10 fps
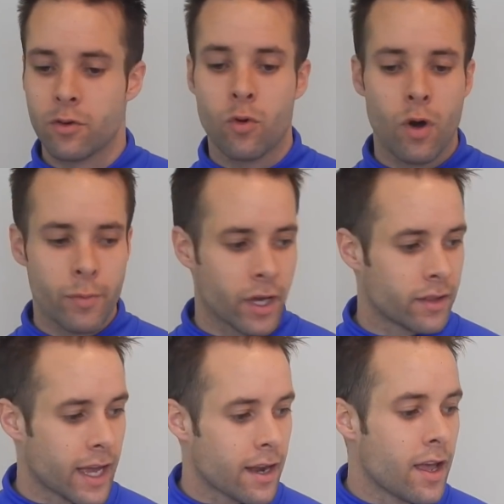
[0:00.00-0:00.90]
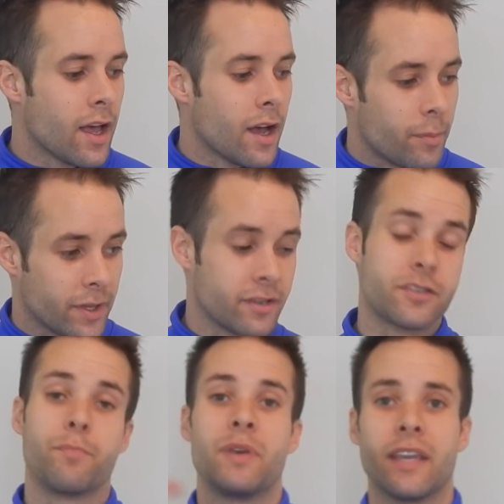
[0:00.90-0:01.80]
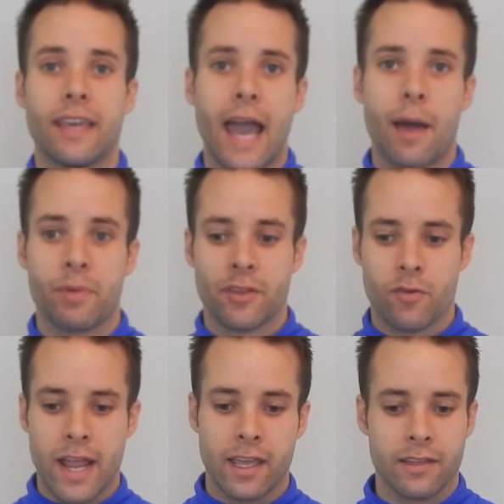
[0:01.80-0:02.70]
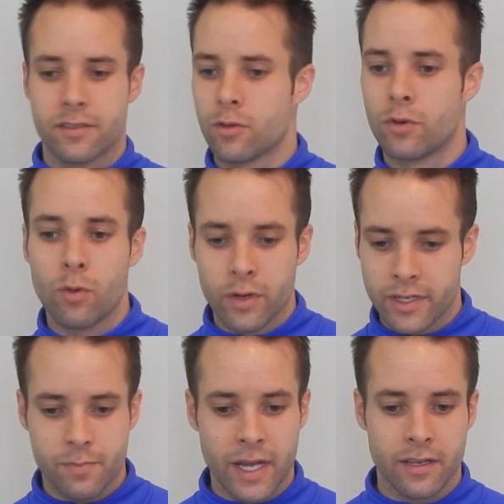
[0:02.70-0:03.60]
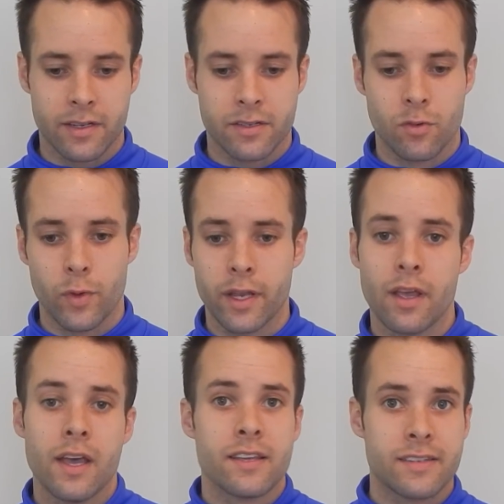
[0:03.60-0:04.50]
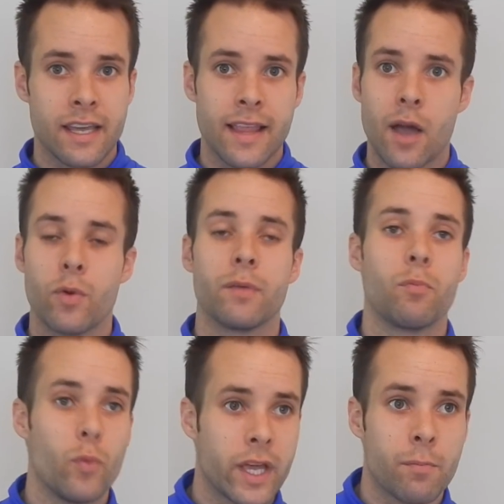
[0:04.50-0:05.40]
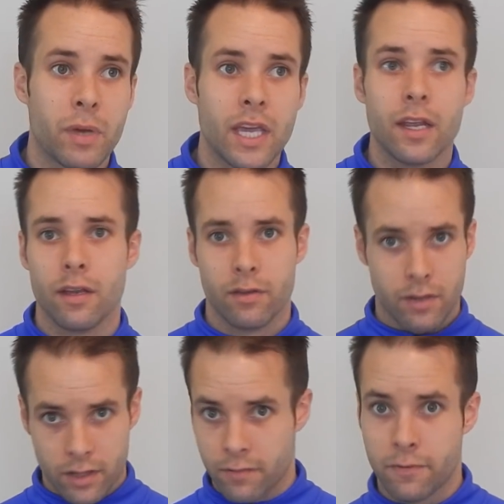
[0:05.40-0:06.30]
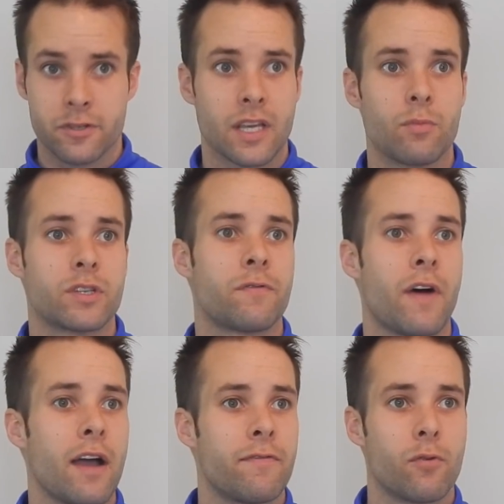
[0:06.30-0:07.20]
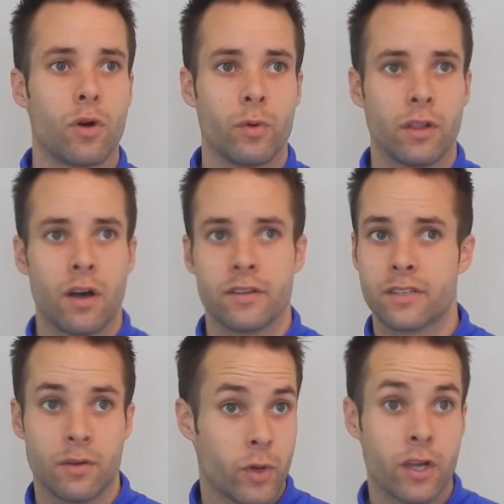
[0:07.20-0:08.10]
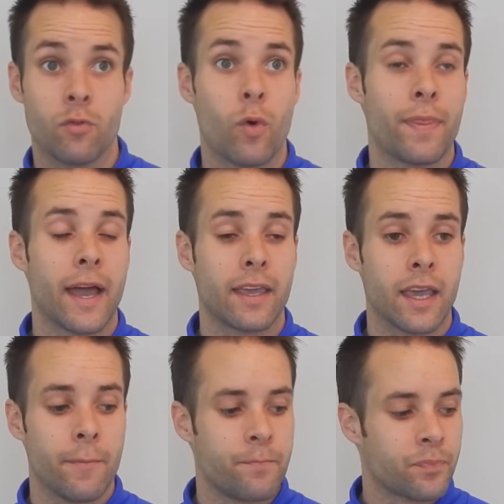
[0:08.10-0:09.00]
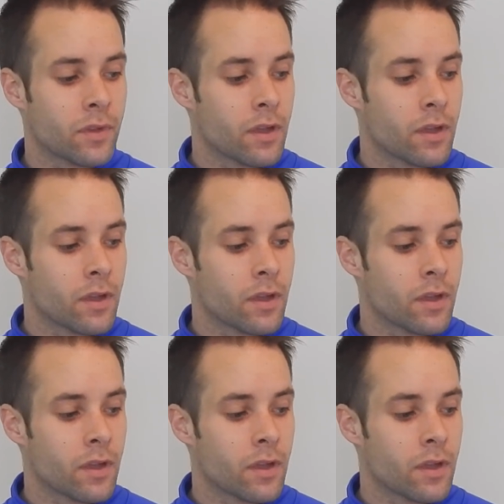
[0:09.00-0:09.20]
Don't quote me on that, but there's a big gap in the rankings, so no one expected us to win. Saying that, we competed. The first game was 5-4, we lost, and we could have won that game.